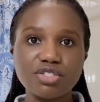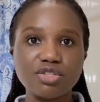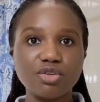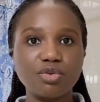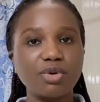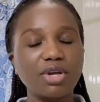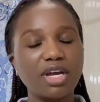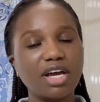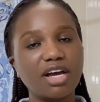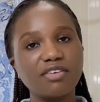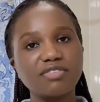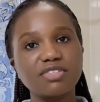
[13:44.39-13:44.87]
So
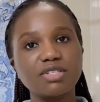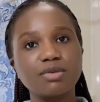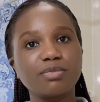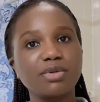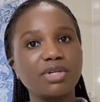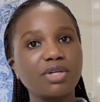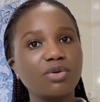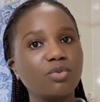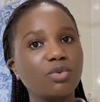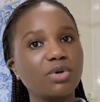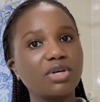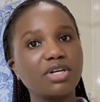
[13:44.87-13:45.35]
we have
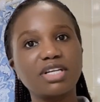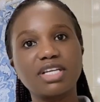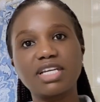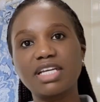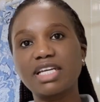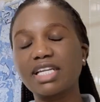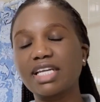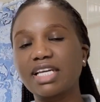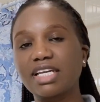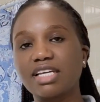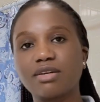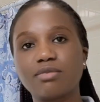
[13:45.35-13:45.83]
somebody working
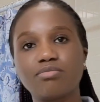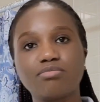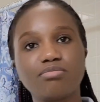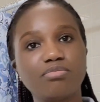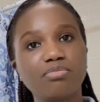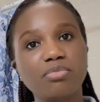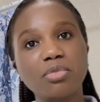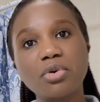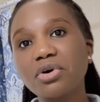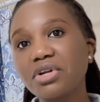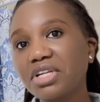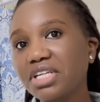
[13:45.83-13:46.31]
like
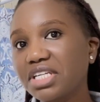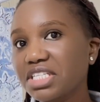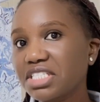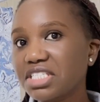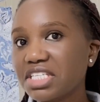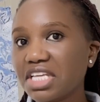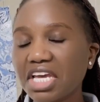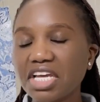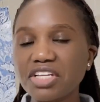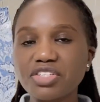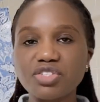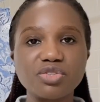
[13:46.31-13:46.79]
morning
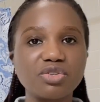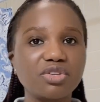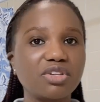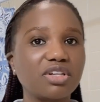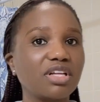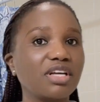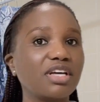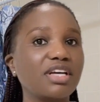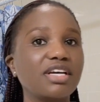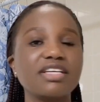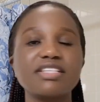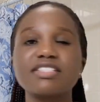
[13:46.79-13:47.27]

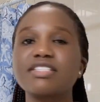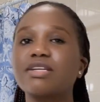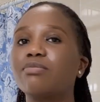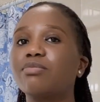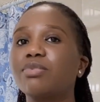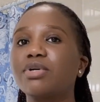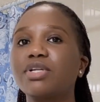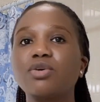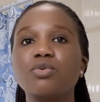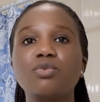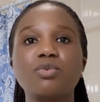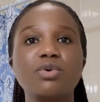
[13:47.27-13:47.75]
schedule,
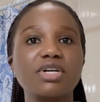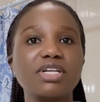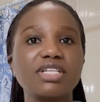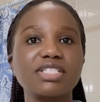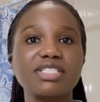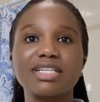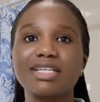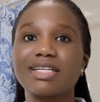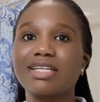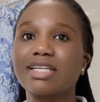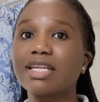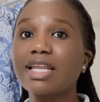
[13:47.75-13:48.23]
somebody works
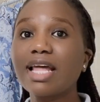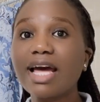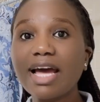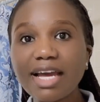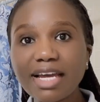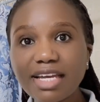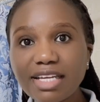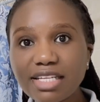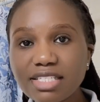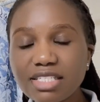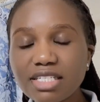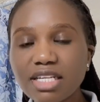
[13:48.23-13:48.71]
at
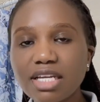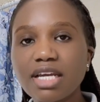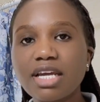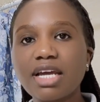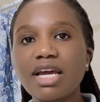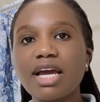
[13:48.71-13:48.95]
night,